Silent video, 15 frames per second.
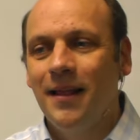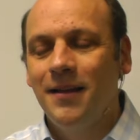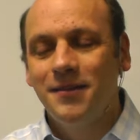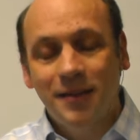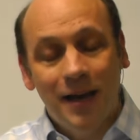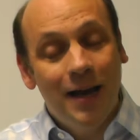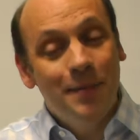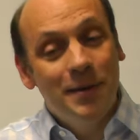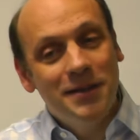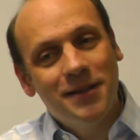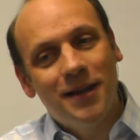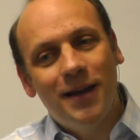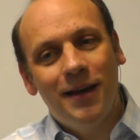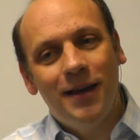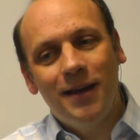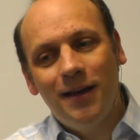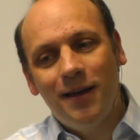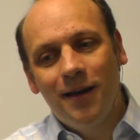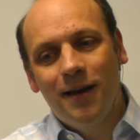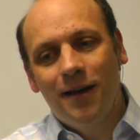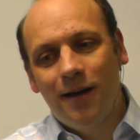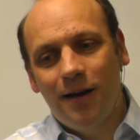Sam is a
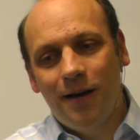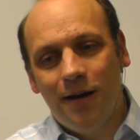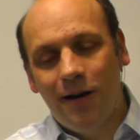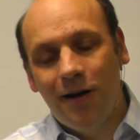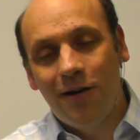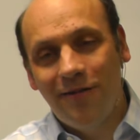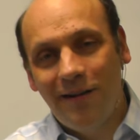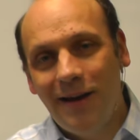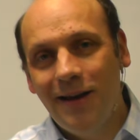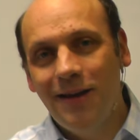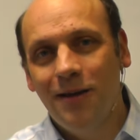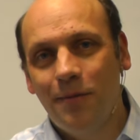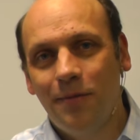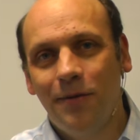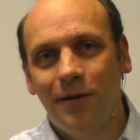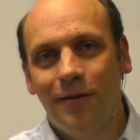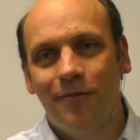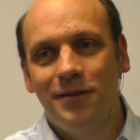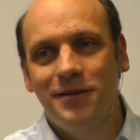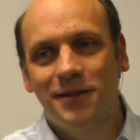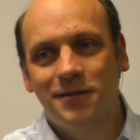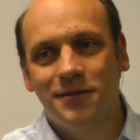RA, a
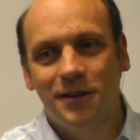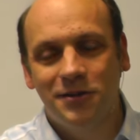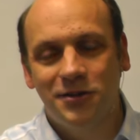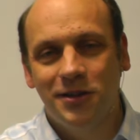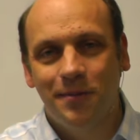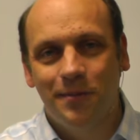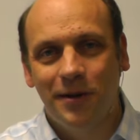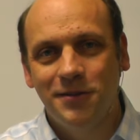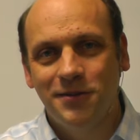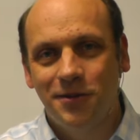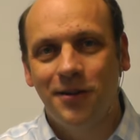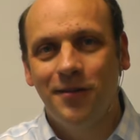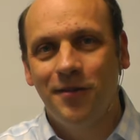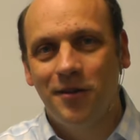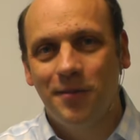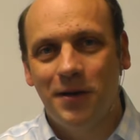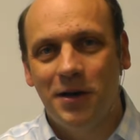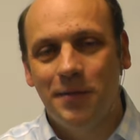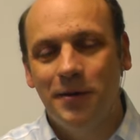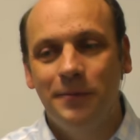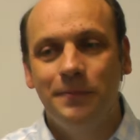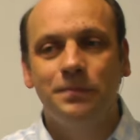research associate, a postdoc in the
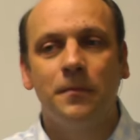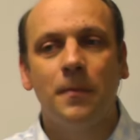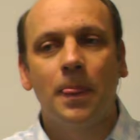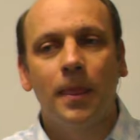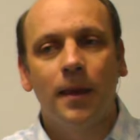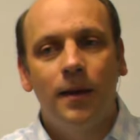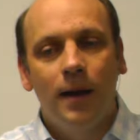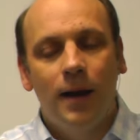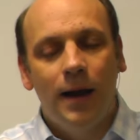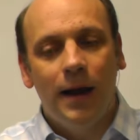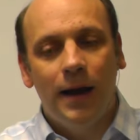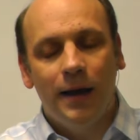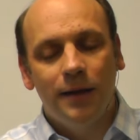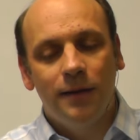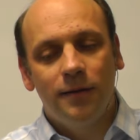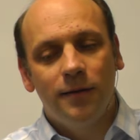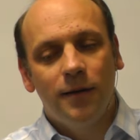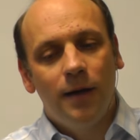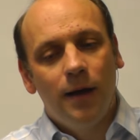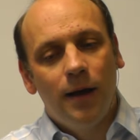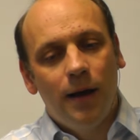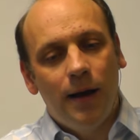department. And
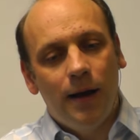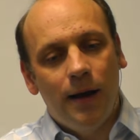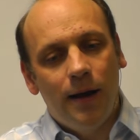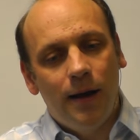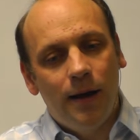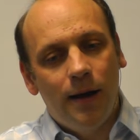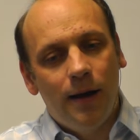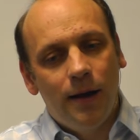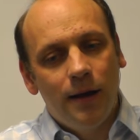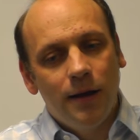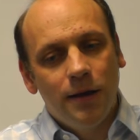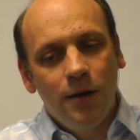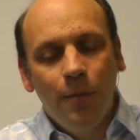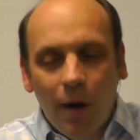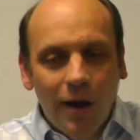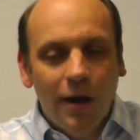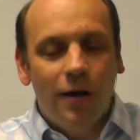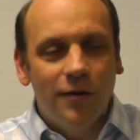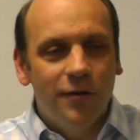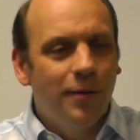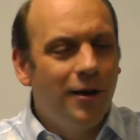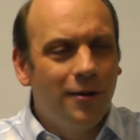you might
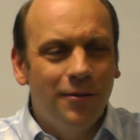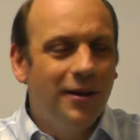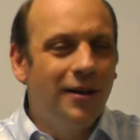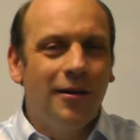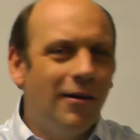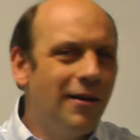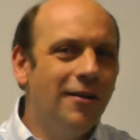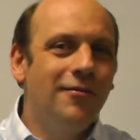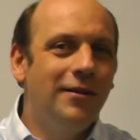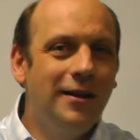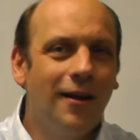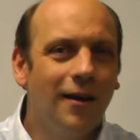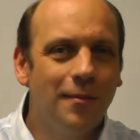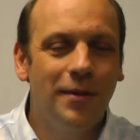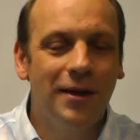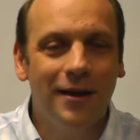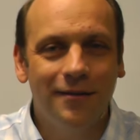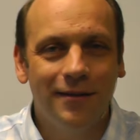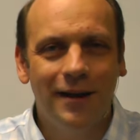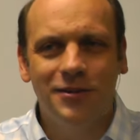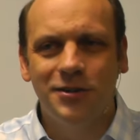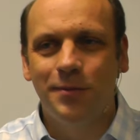ask, well, you know, I don't really like being
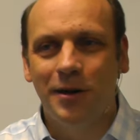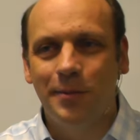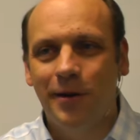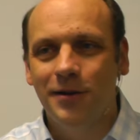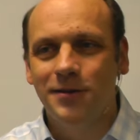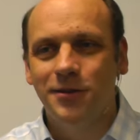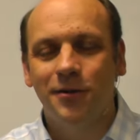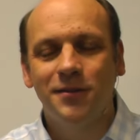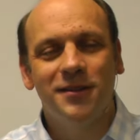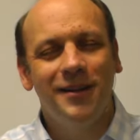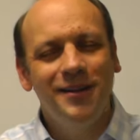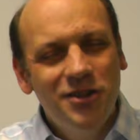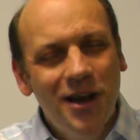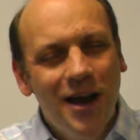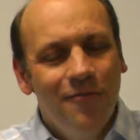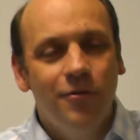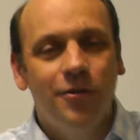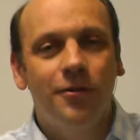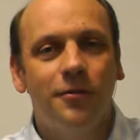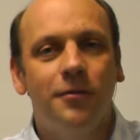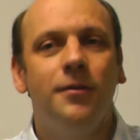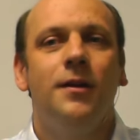lectured by postdocs.
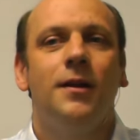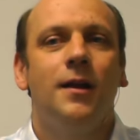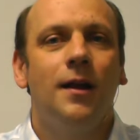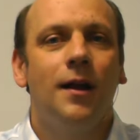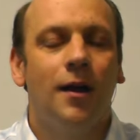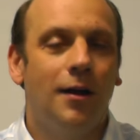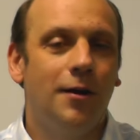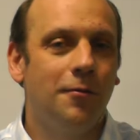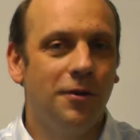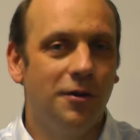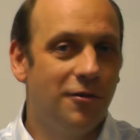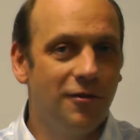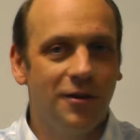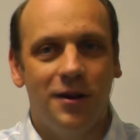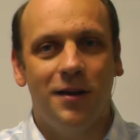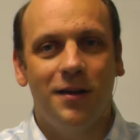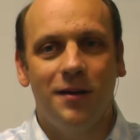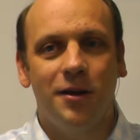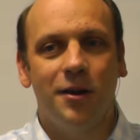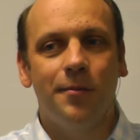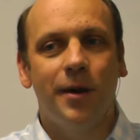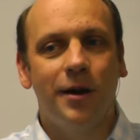general, I would agree.
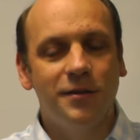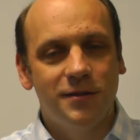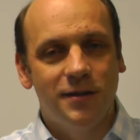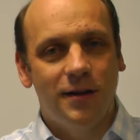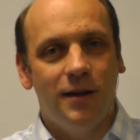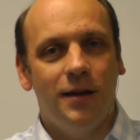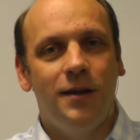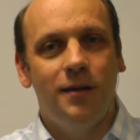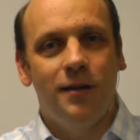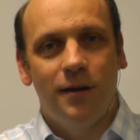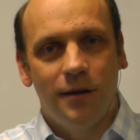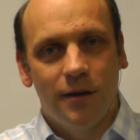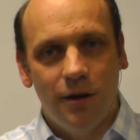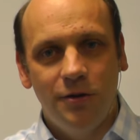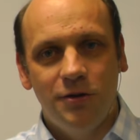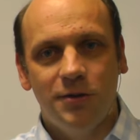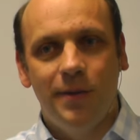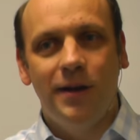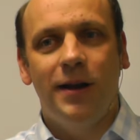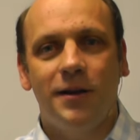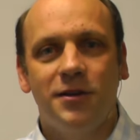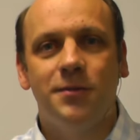You know, mostly you should
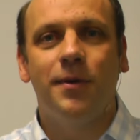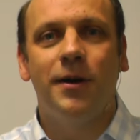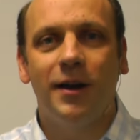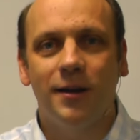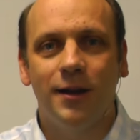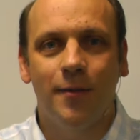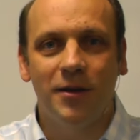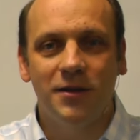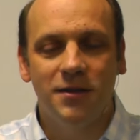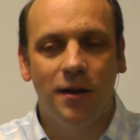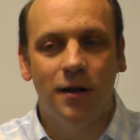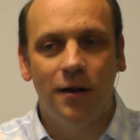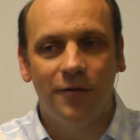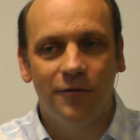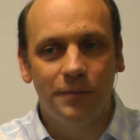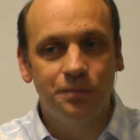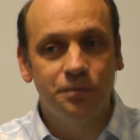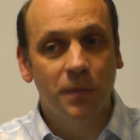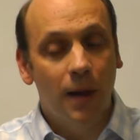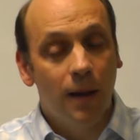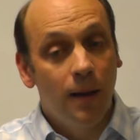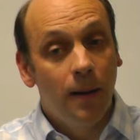be lectured by academic staff.
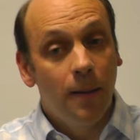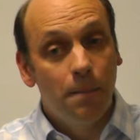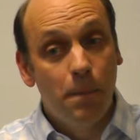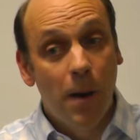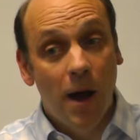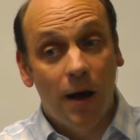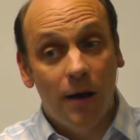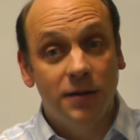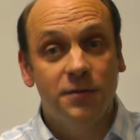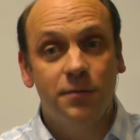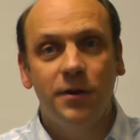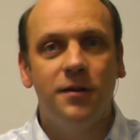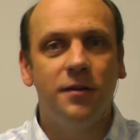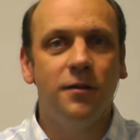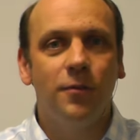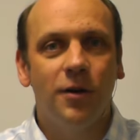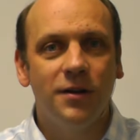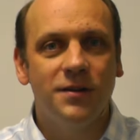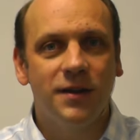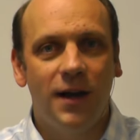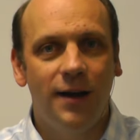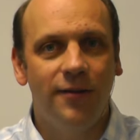But we do
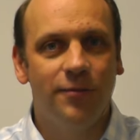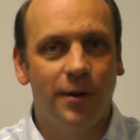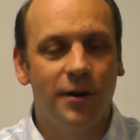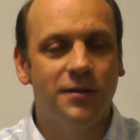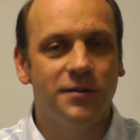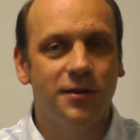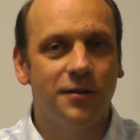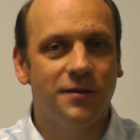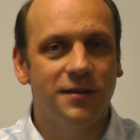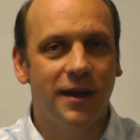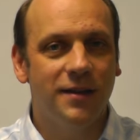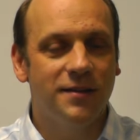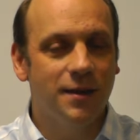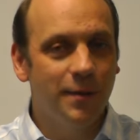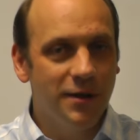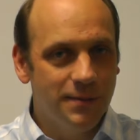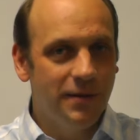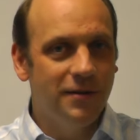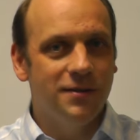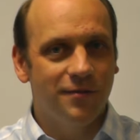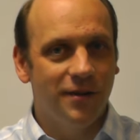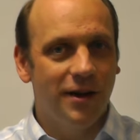want to have postdocs get some
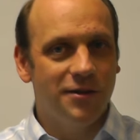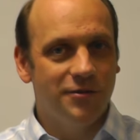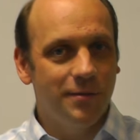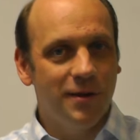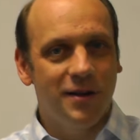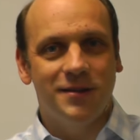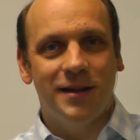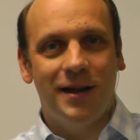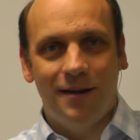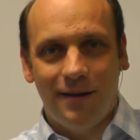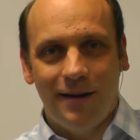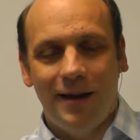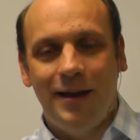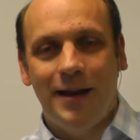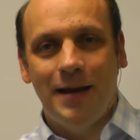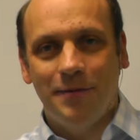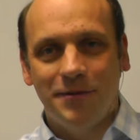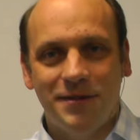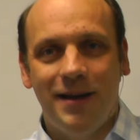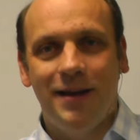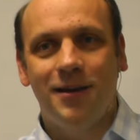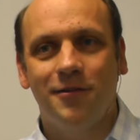experience of lecturing because that
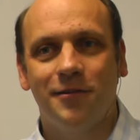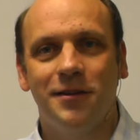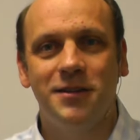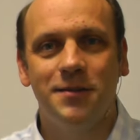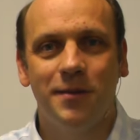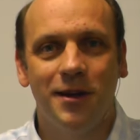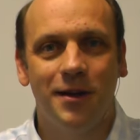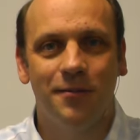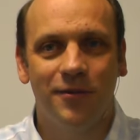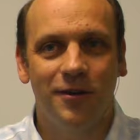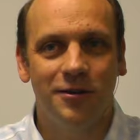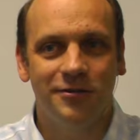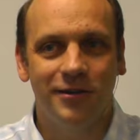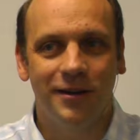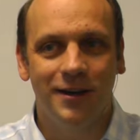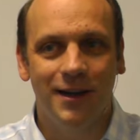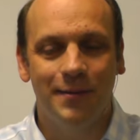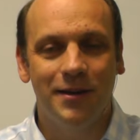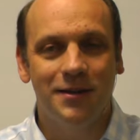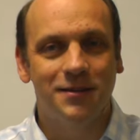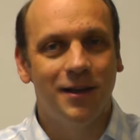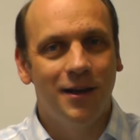enables their careers to become future
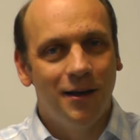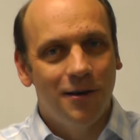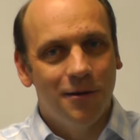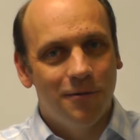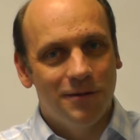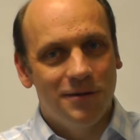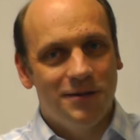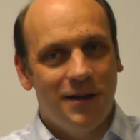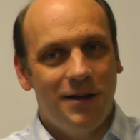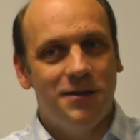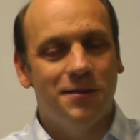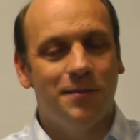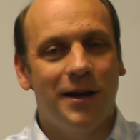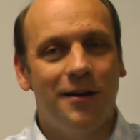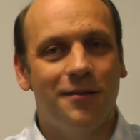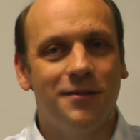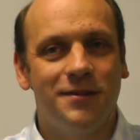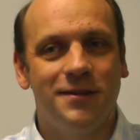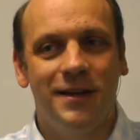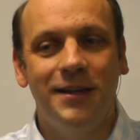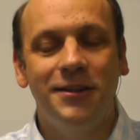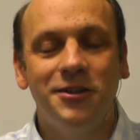academics. We want to teach them how to
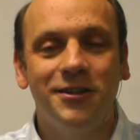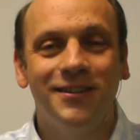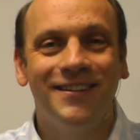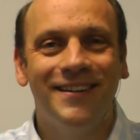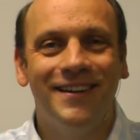teach.